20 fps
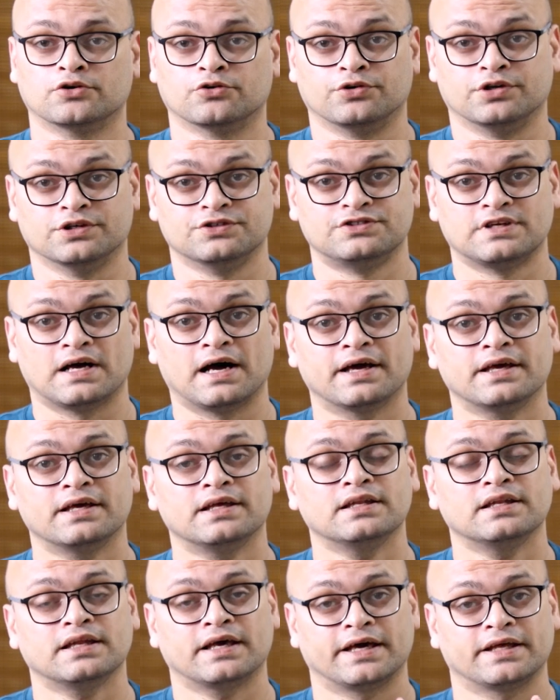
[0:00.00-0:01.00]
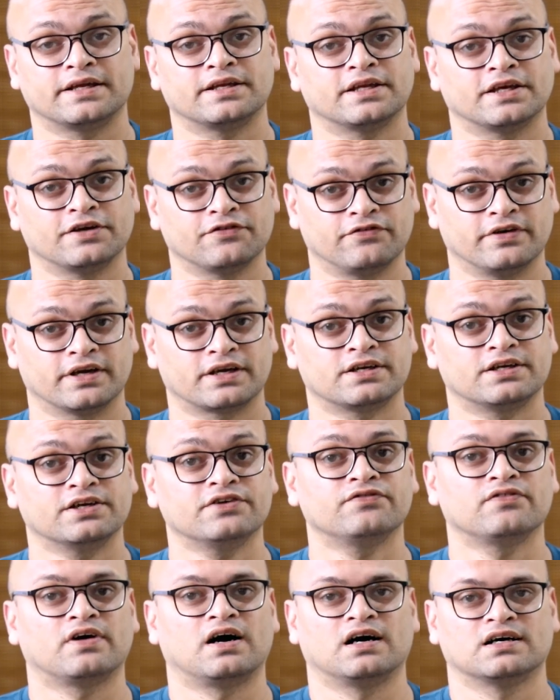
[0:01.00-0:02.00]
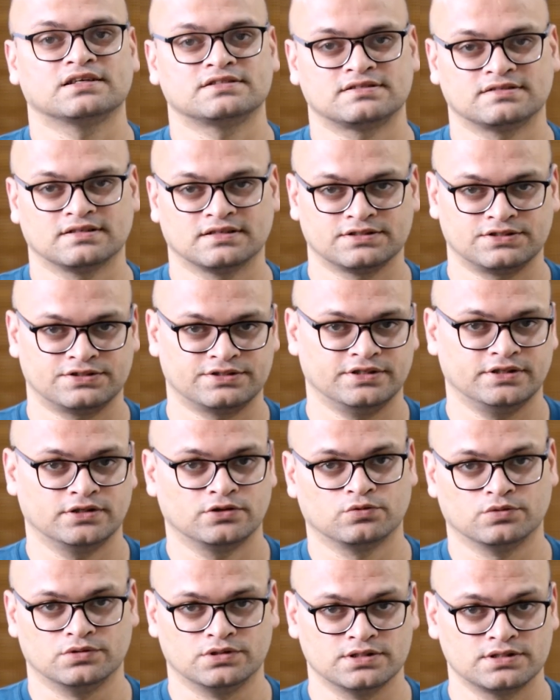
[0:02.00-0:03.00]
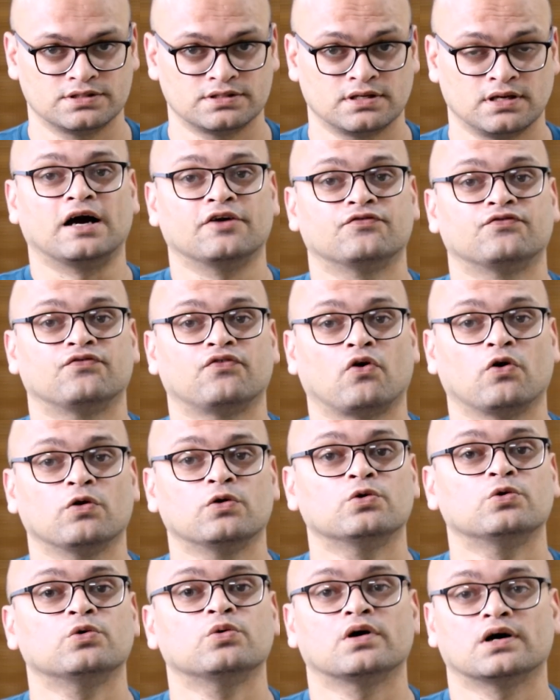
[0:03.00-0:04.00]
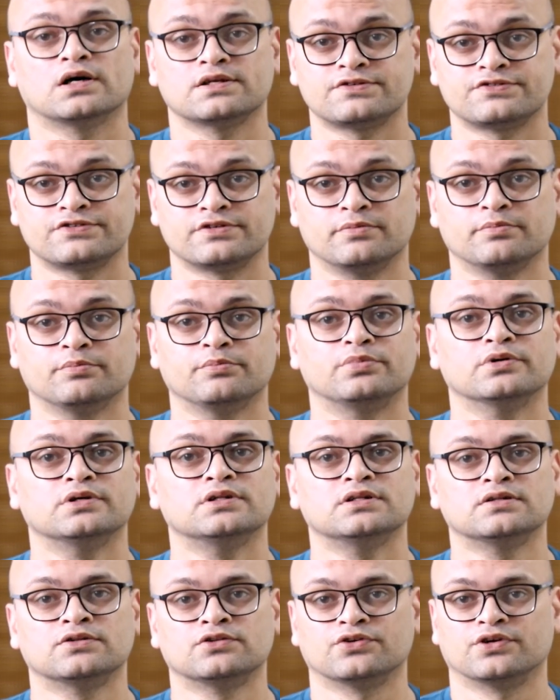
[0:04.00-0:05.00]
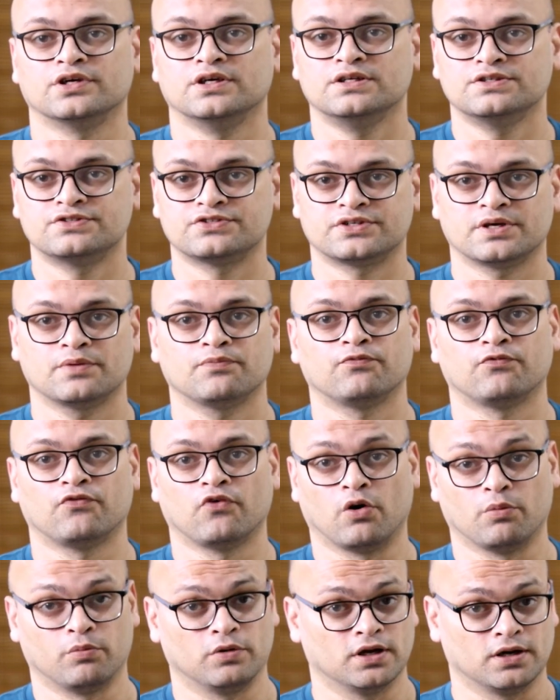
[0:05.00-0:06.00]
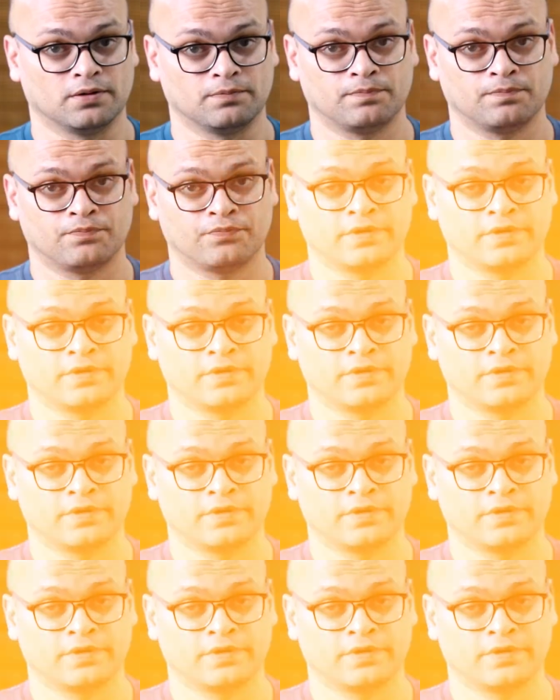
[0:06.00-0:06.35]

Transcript: To design an effective asana sequence, I follow a simple 3-step formula.